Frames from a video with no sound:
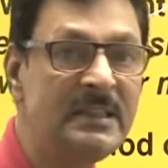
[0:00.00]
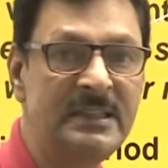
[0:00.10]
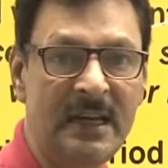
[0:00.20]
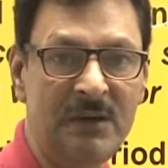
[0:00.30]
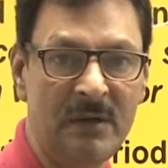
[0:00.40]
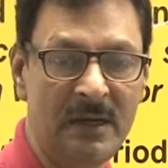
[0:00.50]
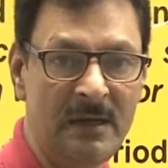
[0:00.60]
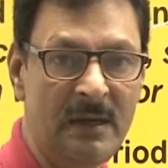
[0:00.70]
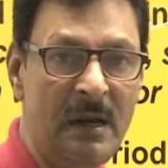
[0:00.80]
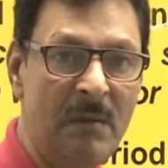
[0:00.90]
January,
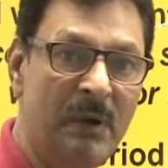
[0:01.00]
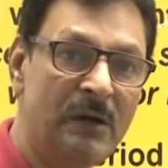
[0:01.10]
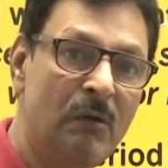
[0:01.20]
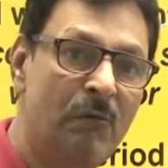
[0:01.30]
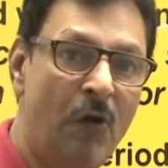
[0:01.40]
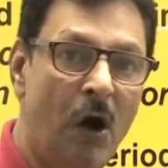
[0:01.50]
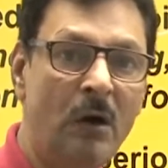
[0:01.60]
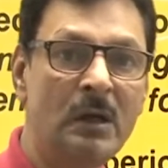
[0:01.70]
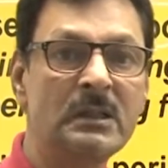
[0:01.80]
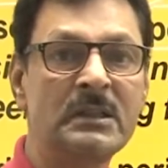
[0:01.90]
but for
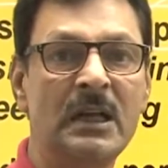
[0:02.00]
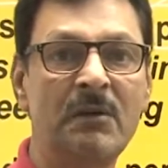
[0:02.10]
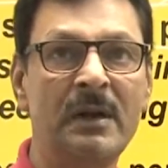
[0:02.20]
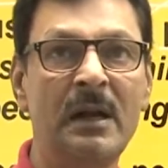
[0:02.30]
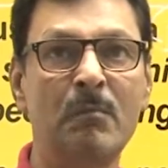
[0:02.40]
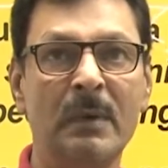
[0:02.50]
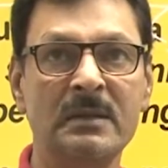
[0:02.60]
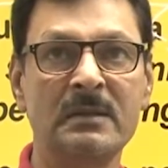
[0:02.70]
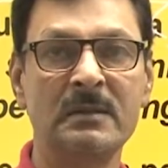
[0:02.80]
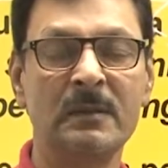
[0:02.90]
several
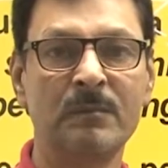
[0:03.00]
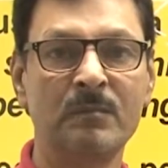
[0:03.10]
months.